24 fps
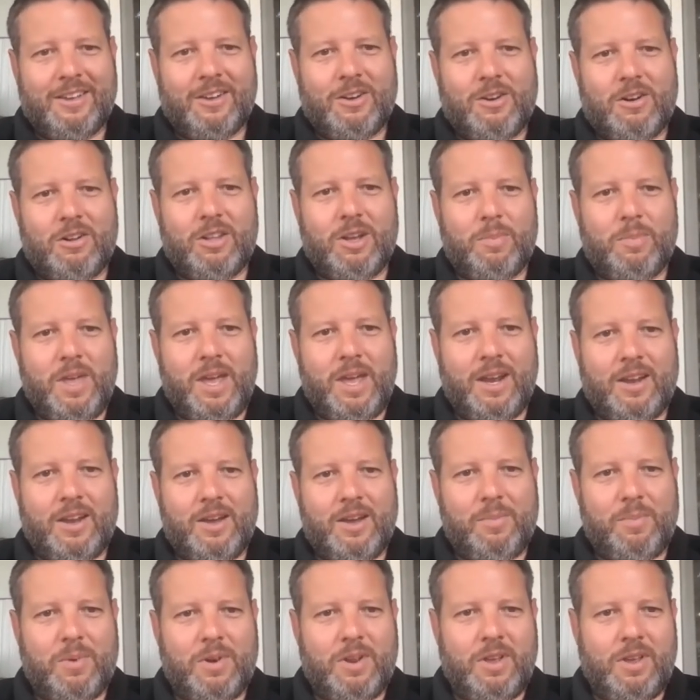called up that
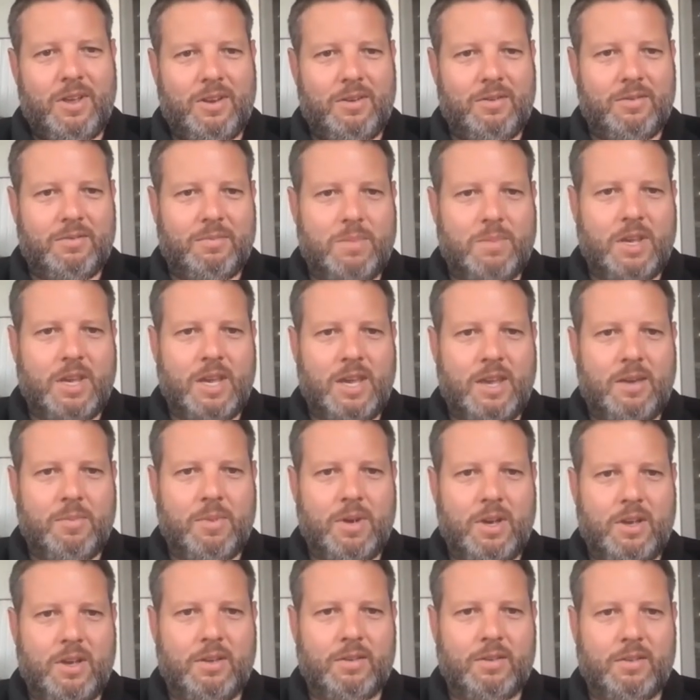company and
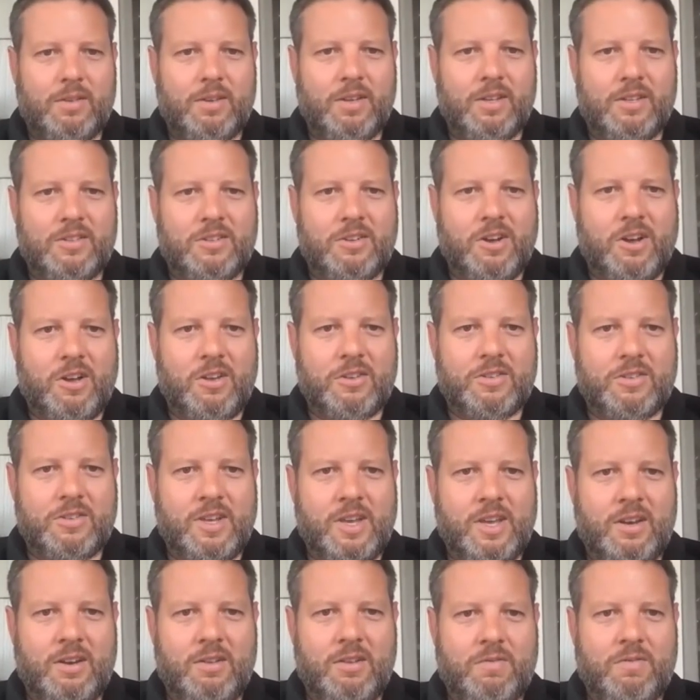became a install,
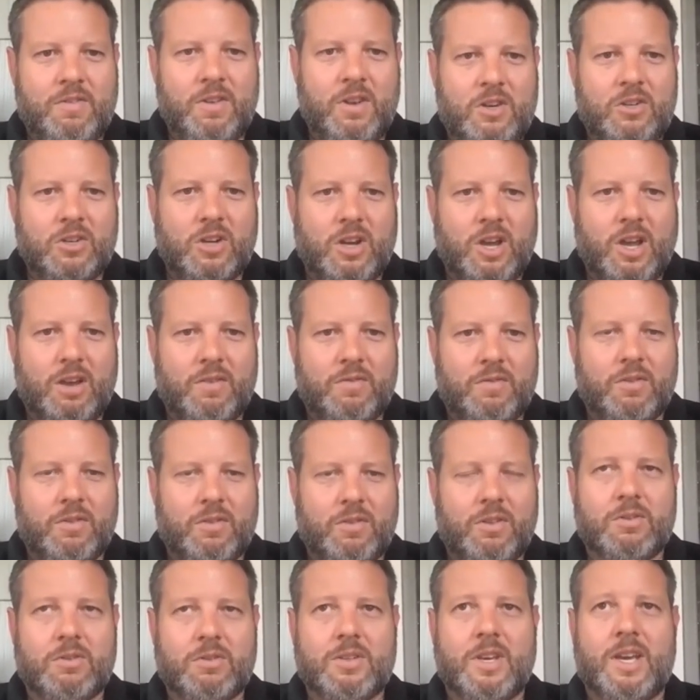sand, and finish guy for
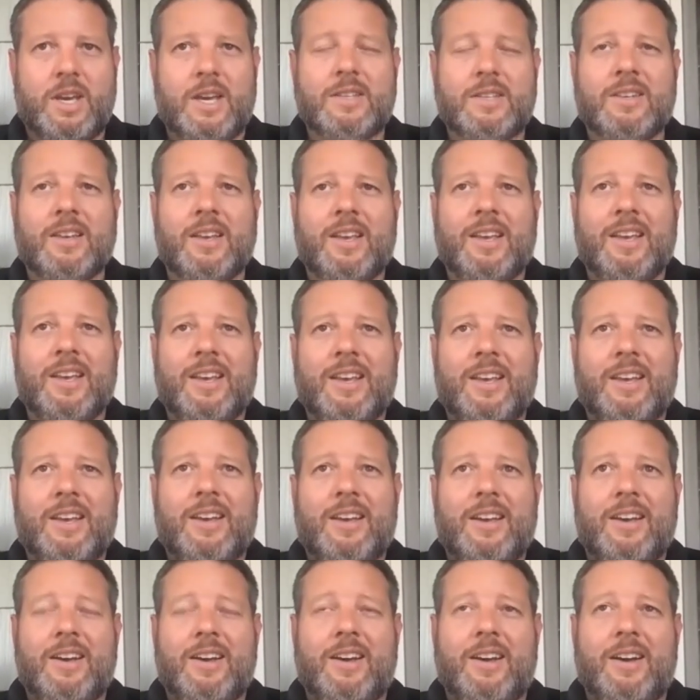those guys,
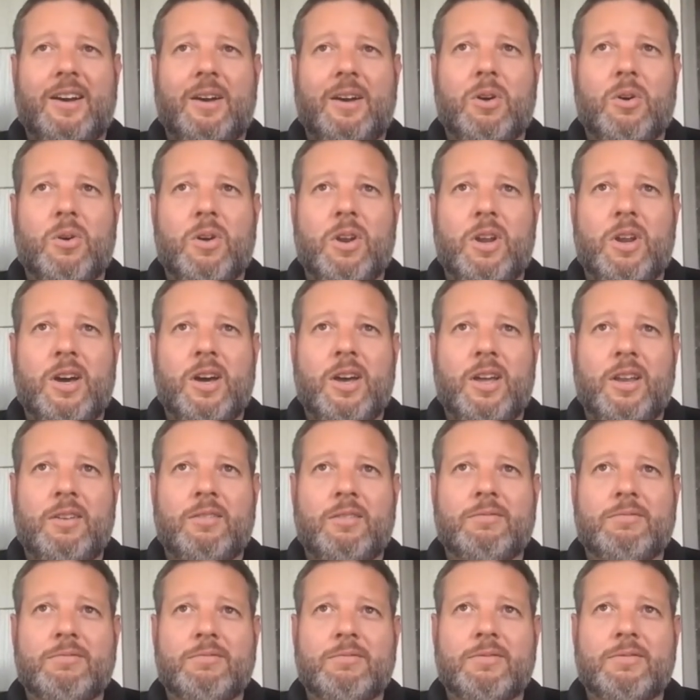going
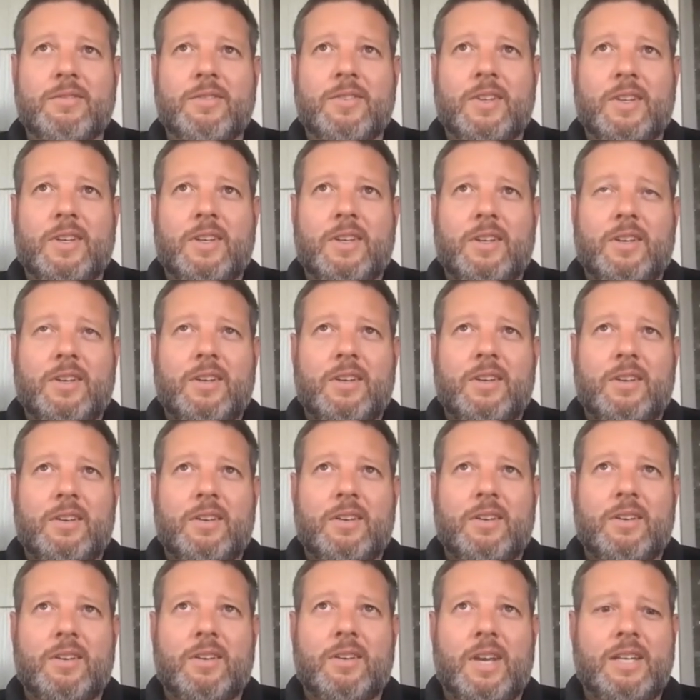on
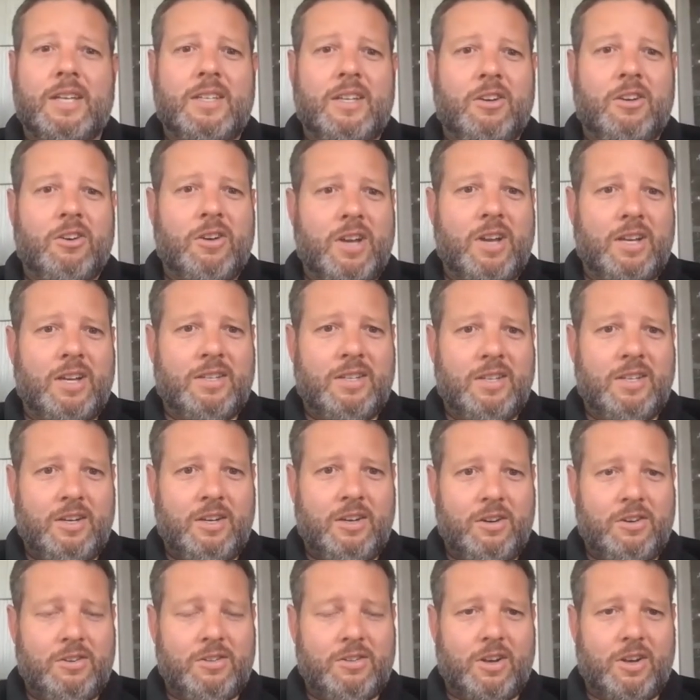18 or 19
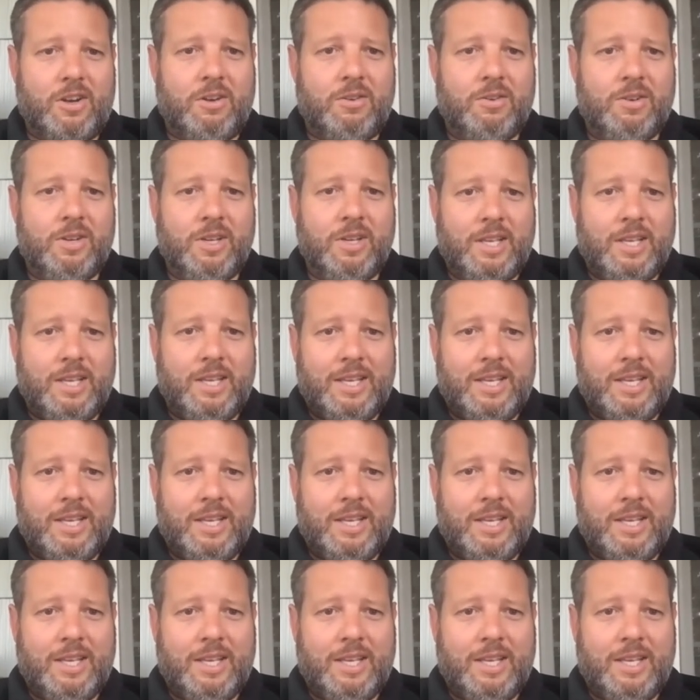years ago.